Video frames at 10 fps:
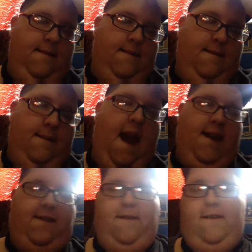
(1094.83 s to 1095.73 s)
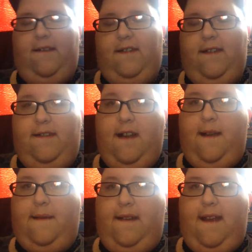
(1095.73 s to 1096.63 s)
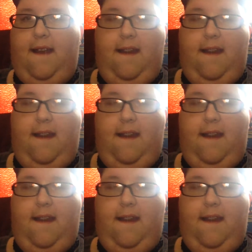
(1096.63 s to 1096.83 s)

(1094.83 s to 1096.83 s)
manuals. Sorry about that.